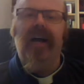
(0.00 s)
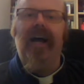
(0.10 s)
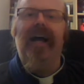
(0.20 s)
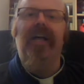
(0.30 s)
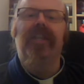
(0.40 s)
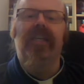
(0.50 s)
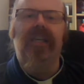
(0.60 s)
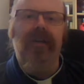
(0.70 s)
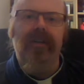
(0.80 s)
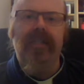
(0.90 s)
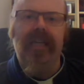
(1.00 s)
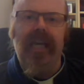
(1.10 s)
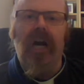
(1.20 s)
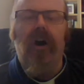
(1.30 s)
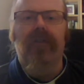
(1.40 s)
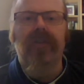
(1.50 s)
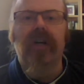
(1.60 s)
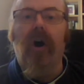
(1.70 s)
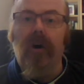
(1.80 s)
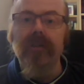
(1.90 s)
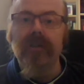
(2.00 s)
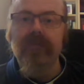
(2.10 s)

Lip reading: the unity of God,